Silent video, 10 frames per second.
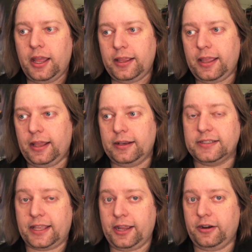again,
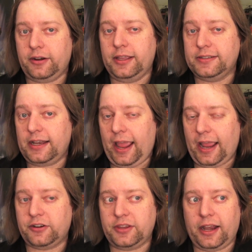is an
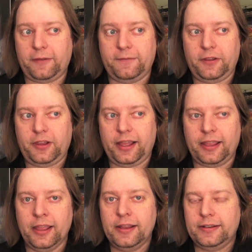actor that I feel
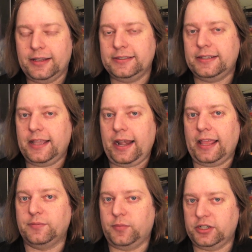like doesn't get
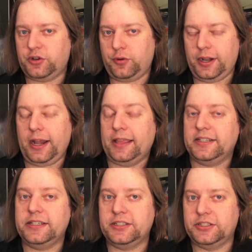as much credit as
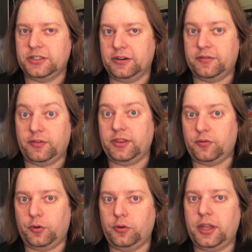he deserves for the
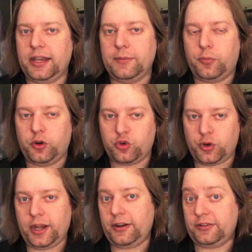role that he
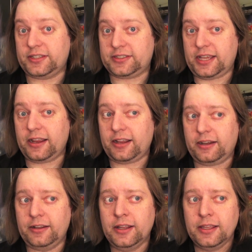portrayed here in the
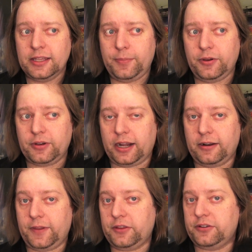saga. People kind
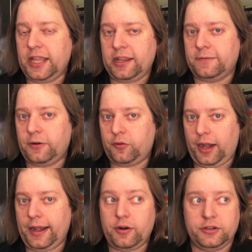of either take him for
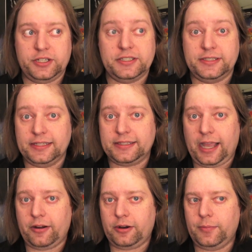granted or just
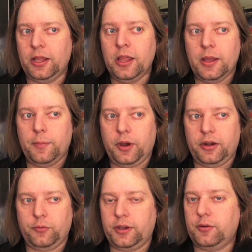discount him.
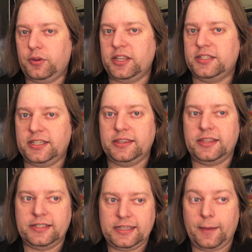But when you really see
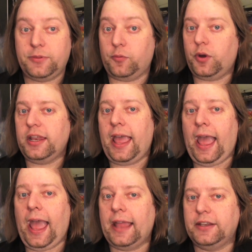the depth of what he
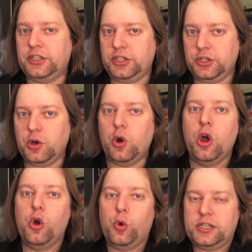had to do
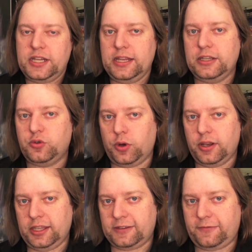with each one
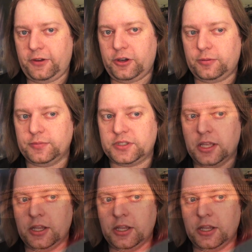of these films,